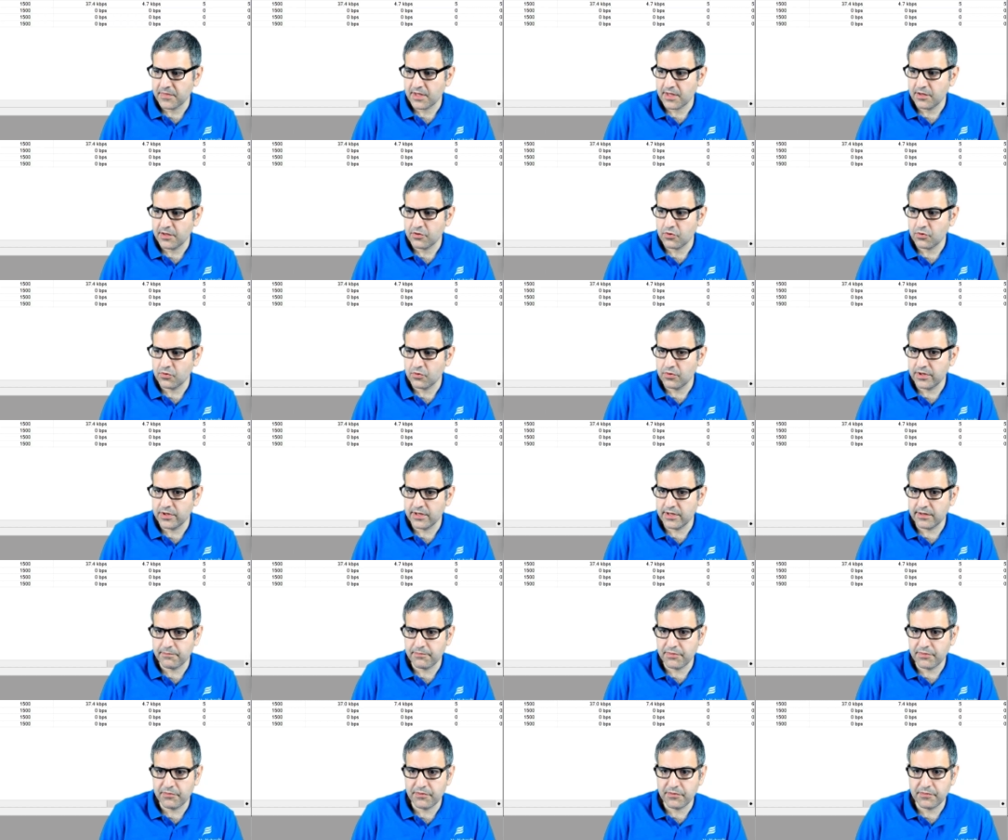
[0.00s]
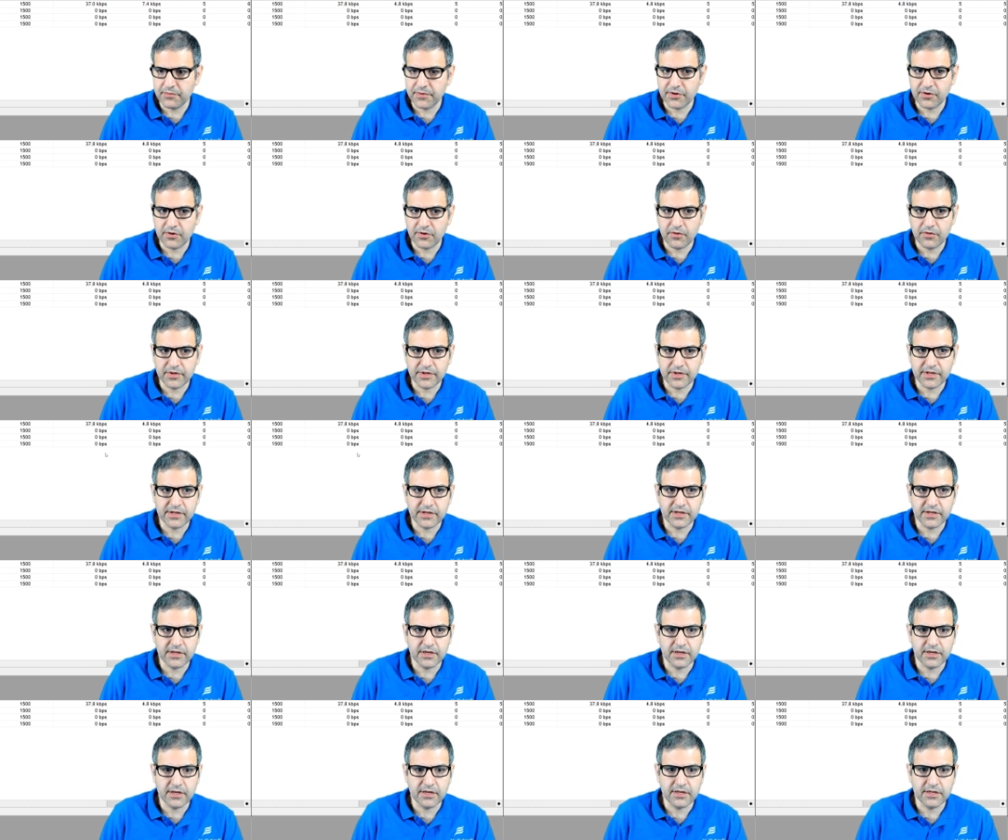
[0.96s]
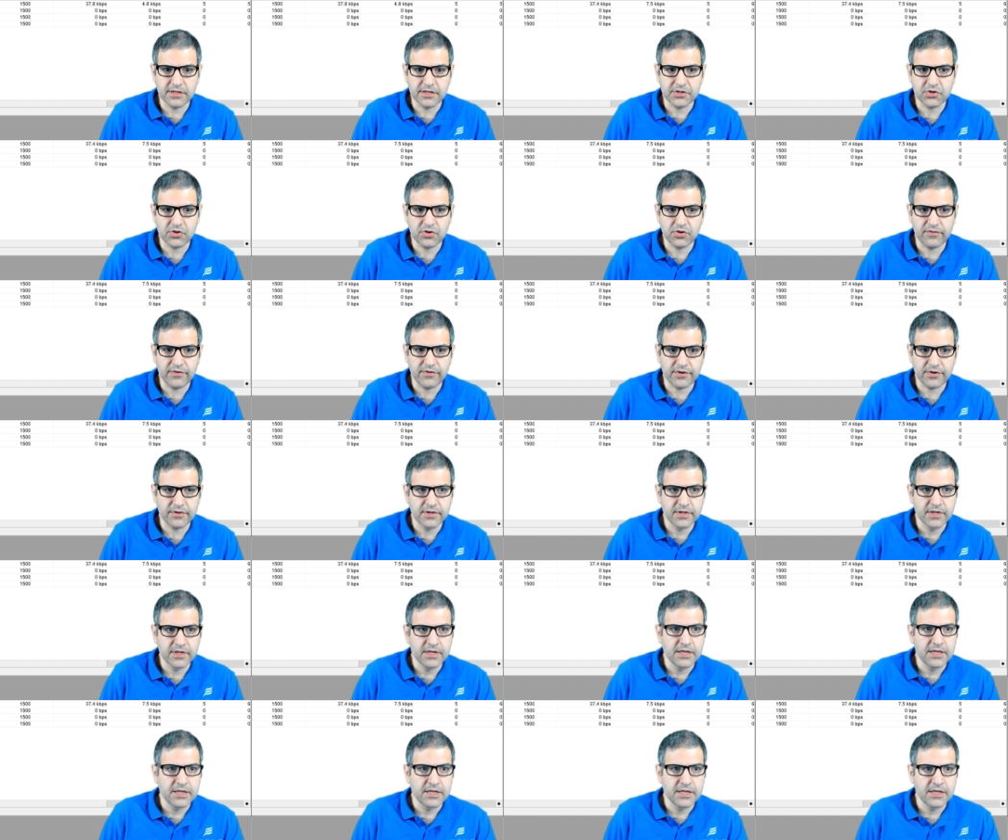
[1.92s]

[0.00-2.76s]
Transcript: to the PPPoE uh, server.